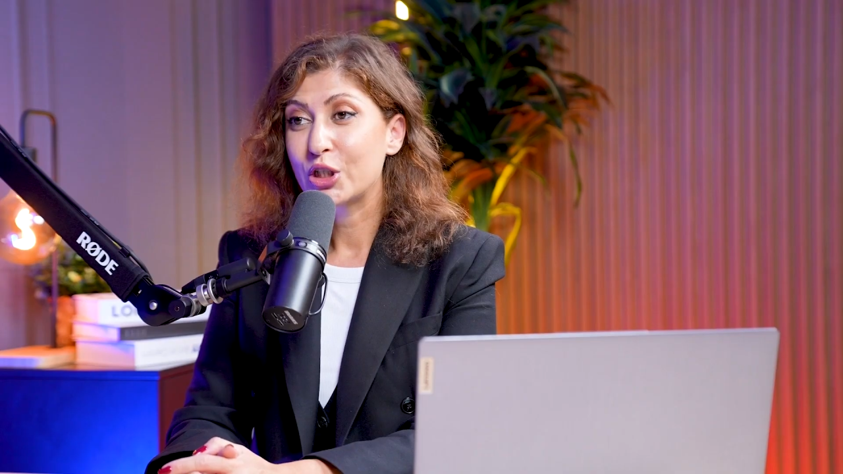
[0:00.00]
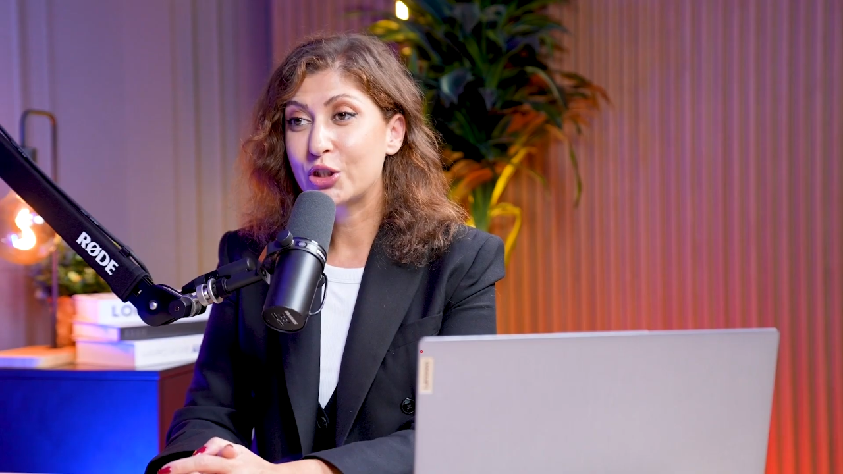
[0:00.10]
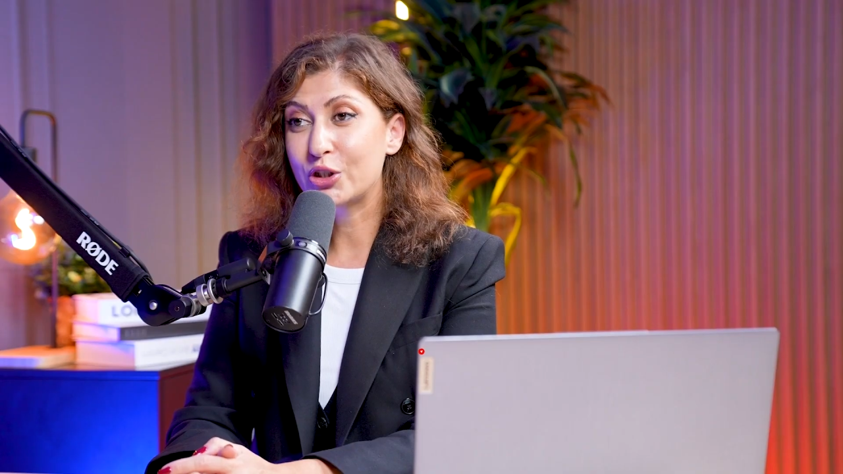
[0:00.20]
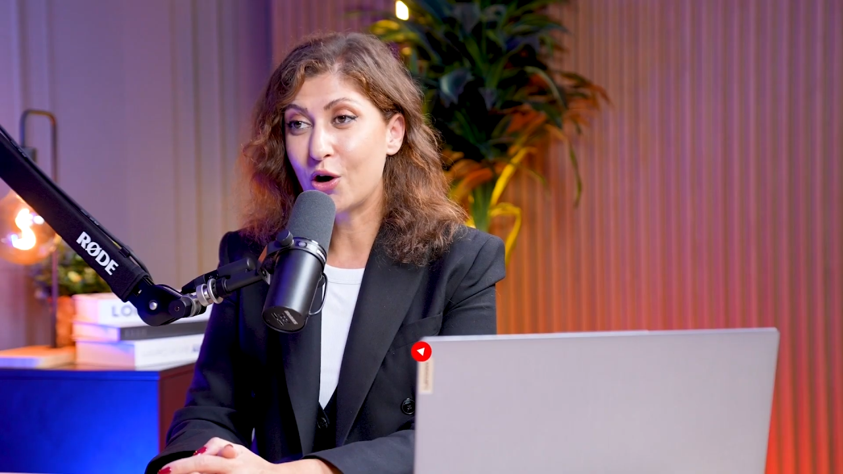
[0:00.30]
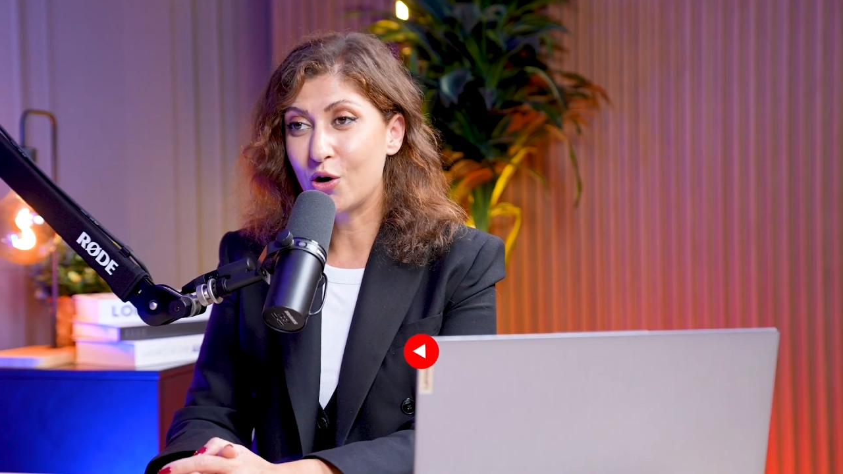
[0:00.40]

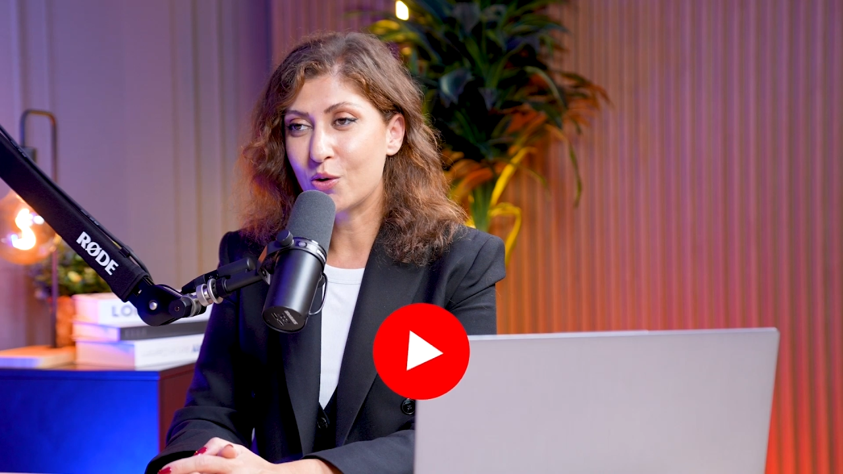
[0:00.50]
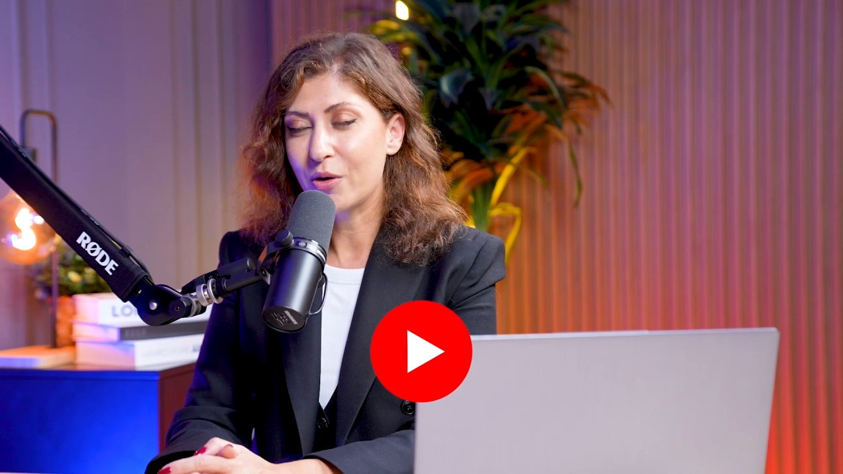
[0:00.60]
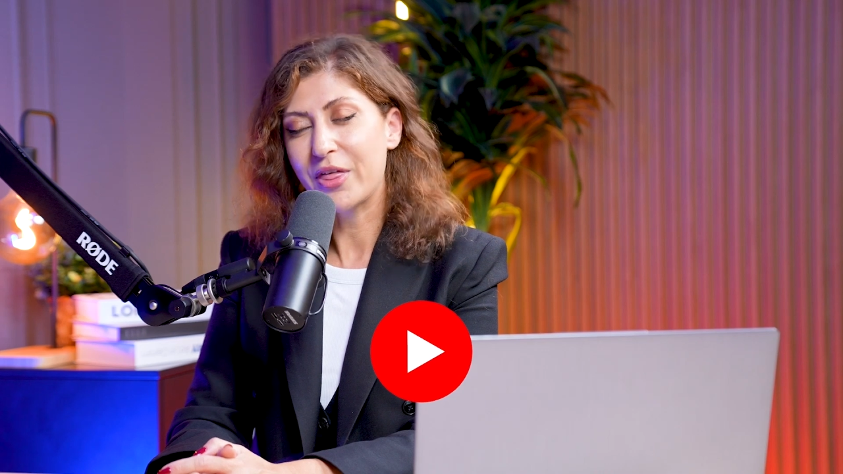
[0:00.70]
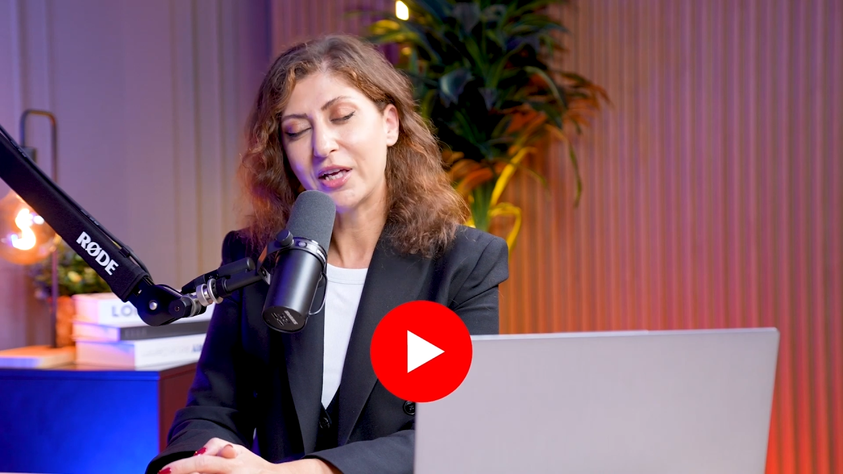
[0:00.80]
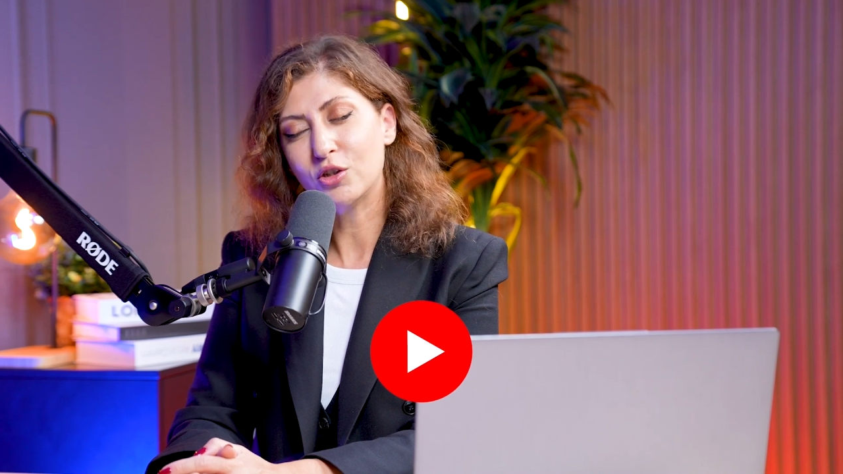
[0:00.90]
So
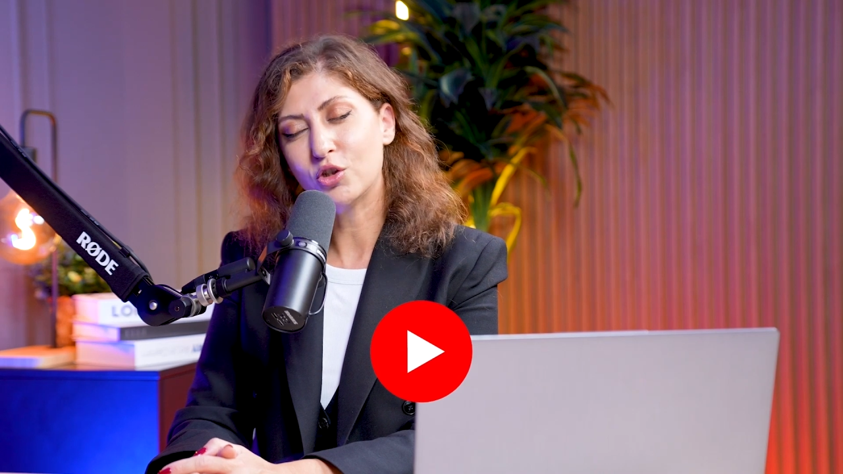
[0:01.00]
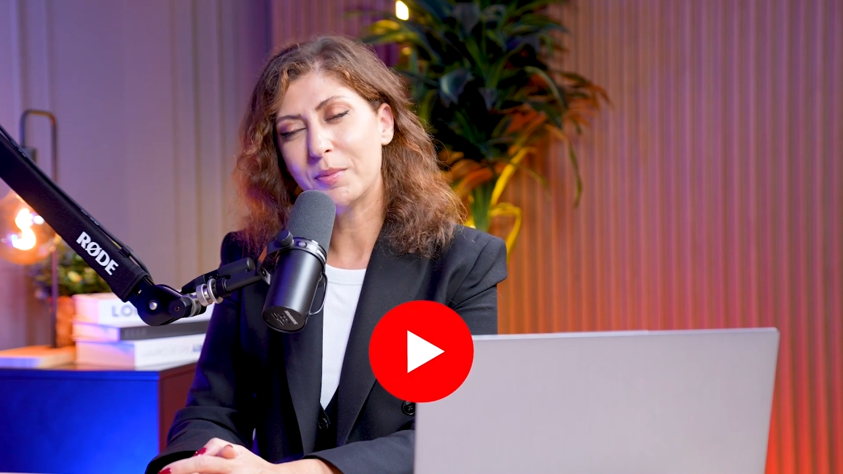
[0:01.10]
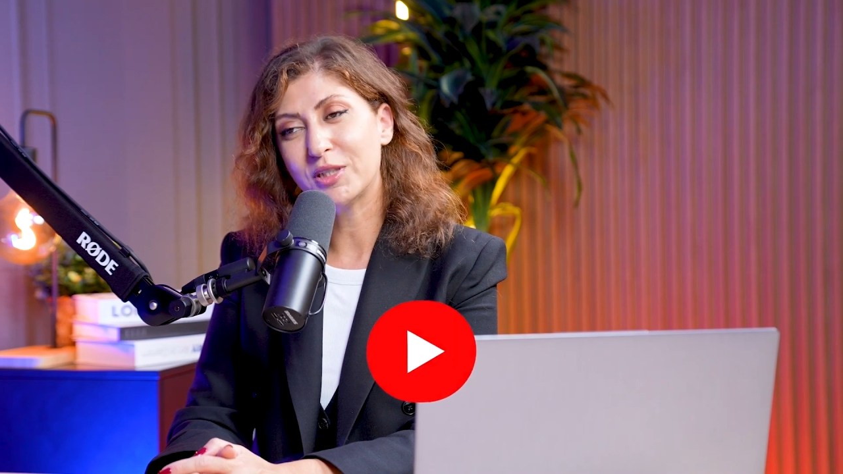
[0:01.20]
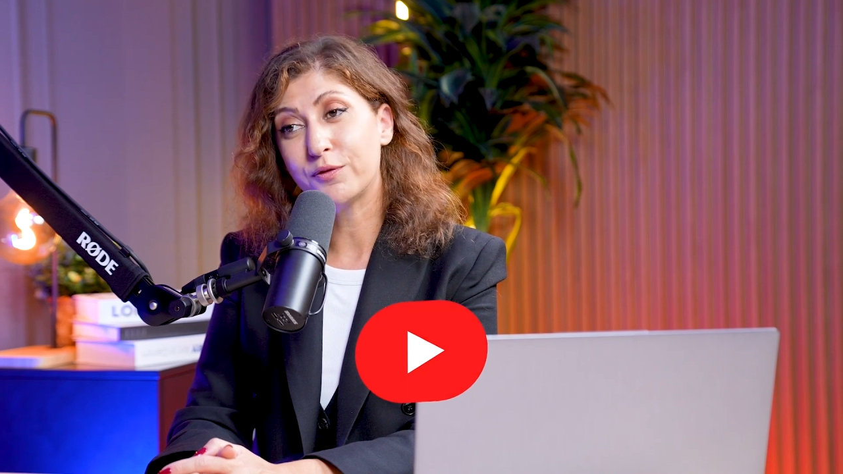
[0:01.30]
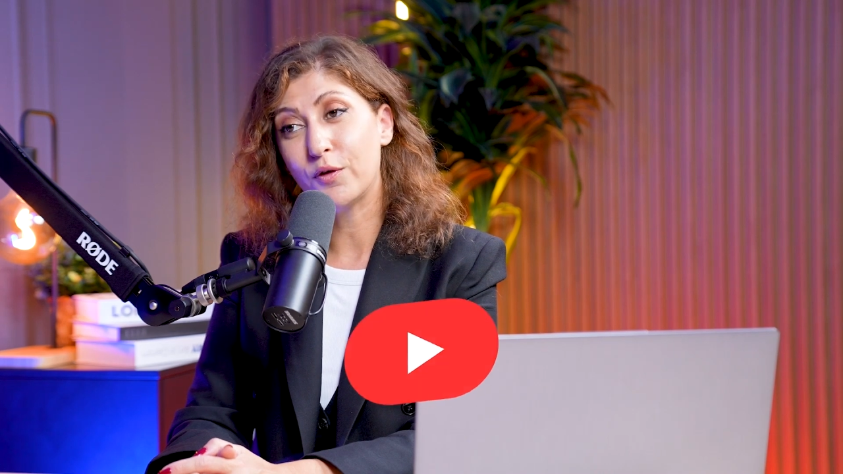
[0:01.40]
thank you so
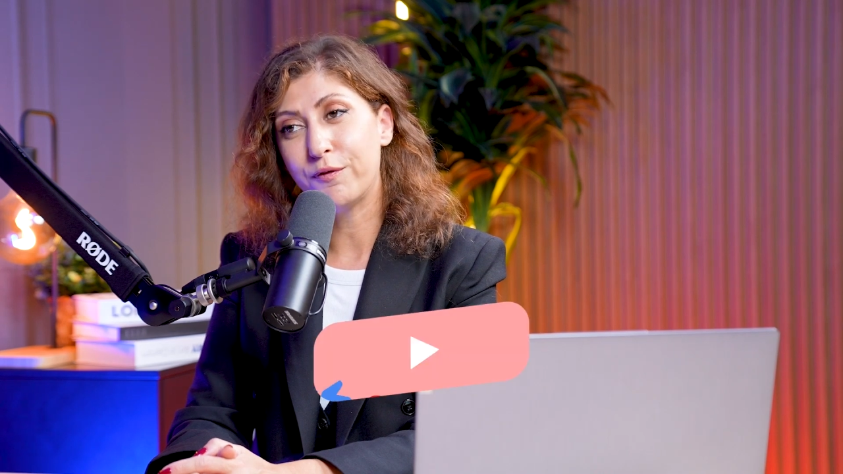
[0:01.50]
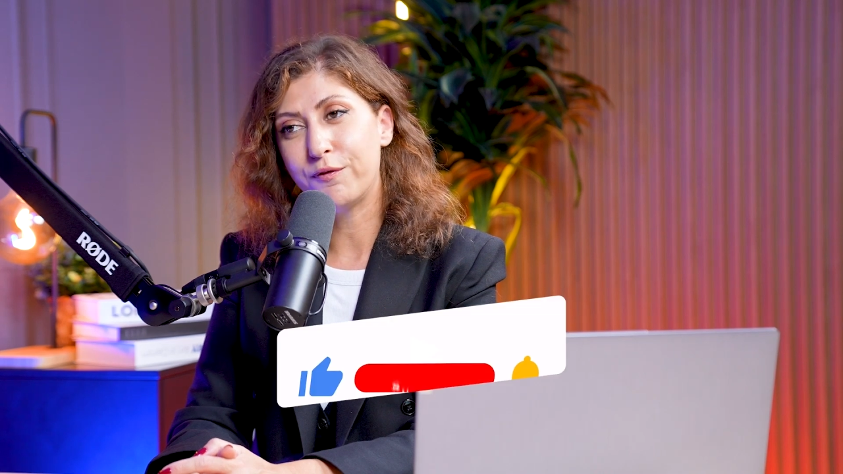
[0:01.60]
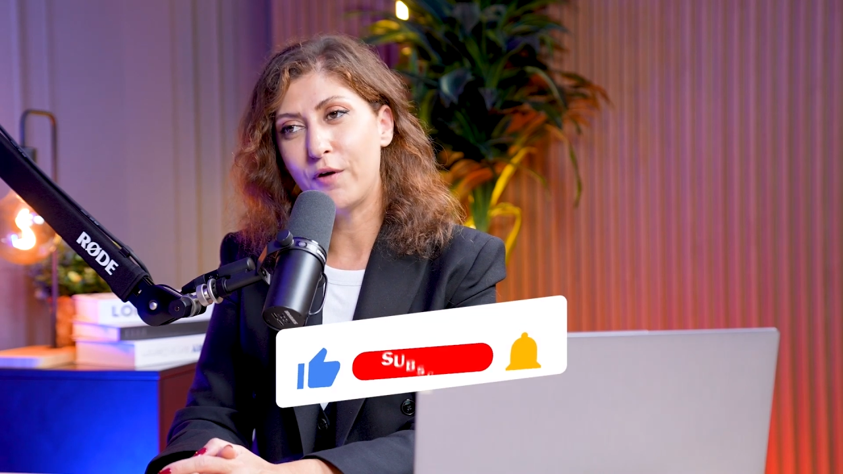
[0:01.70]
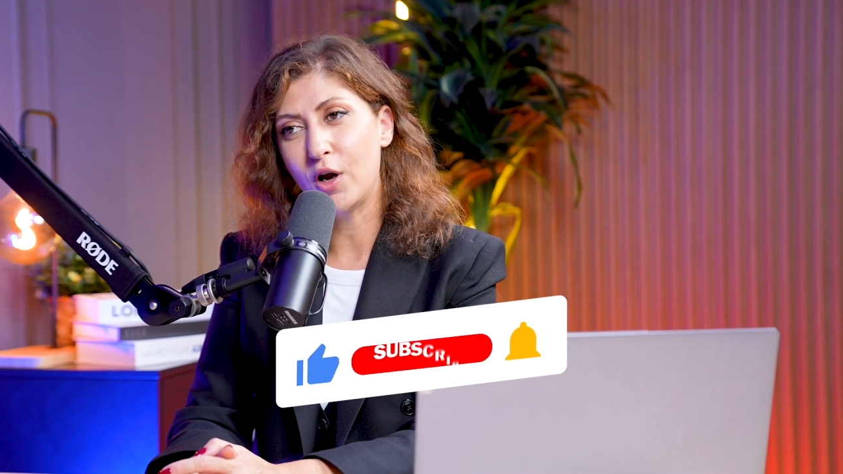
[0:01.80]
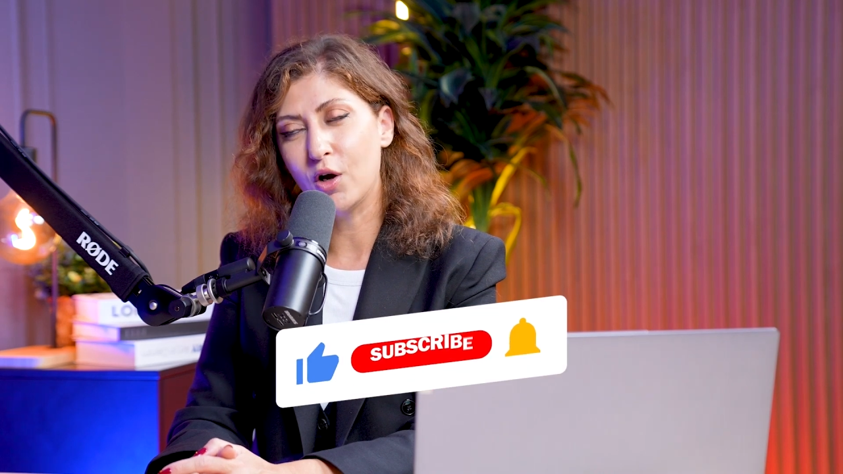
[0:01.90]
much for
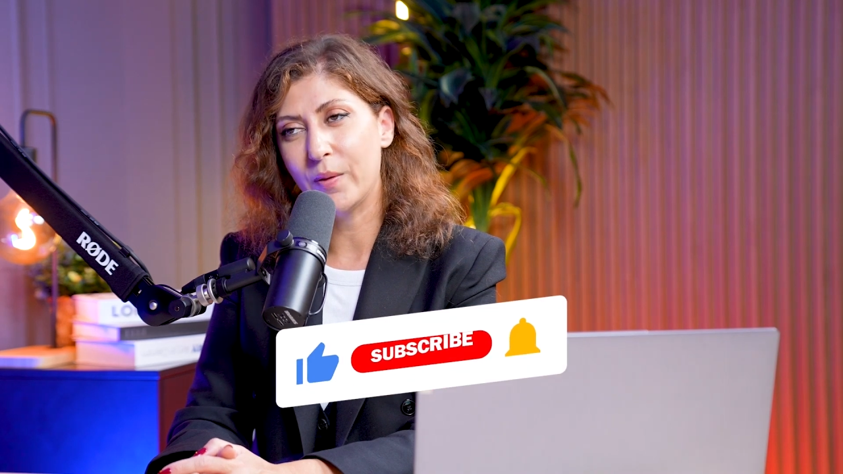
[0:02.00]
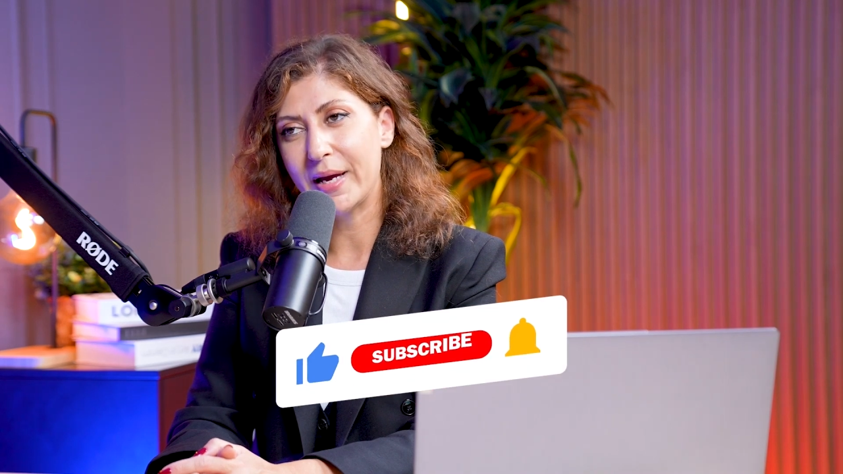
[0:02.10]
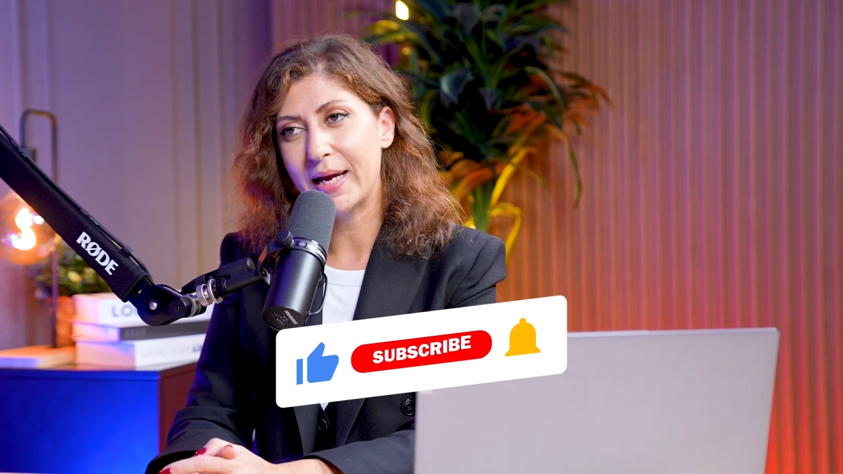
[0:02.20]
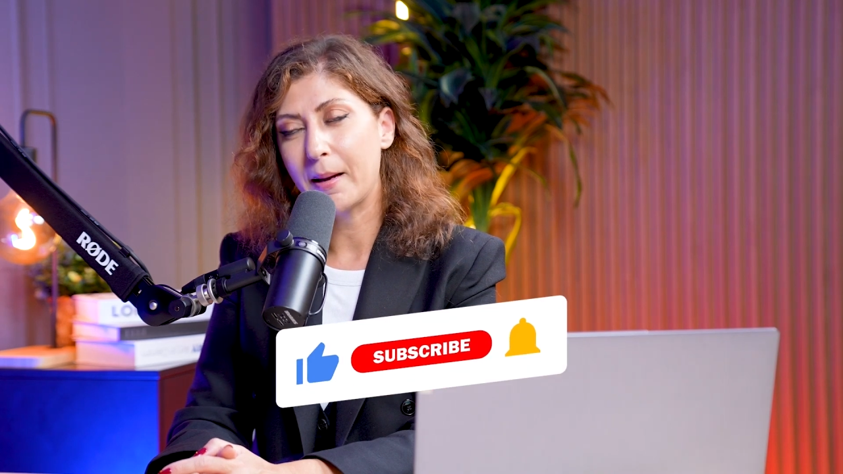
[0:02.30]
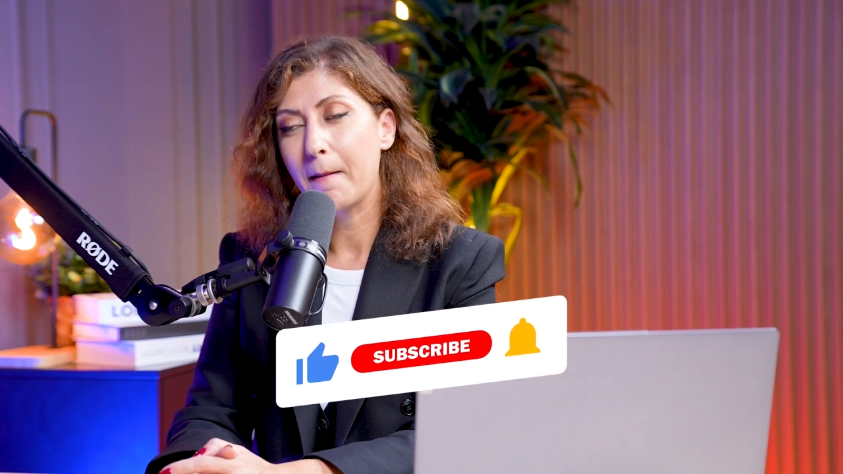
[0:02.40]

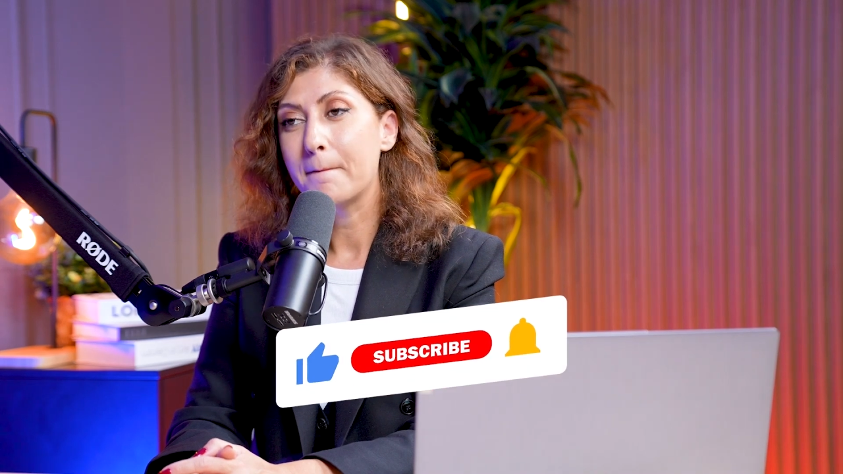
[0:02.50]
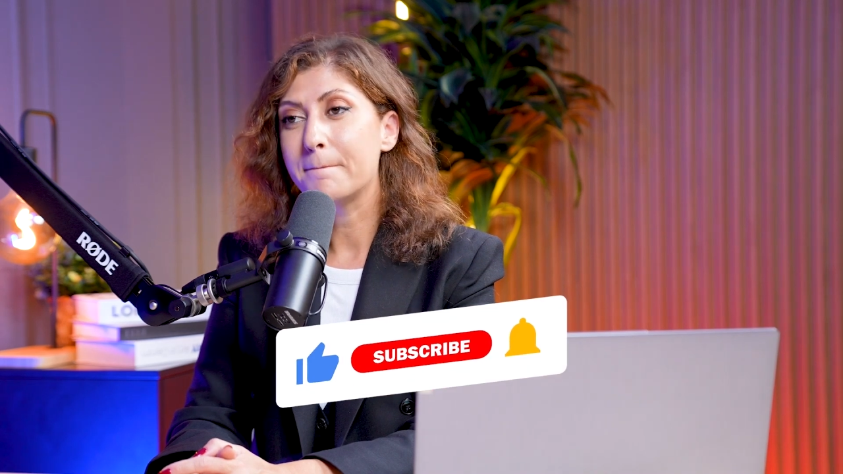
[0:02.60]
following.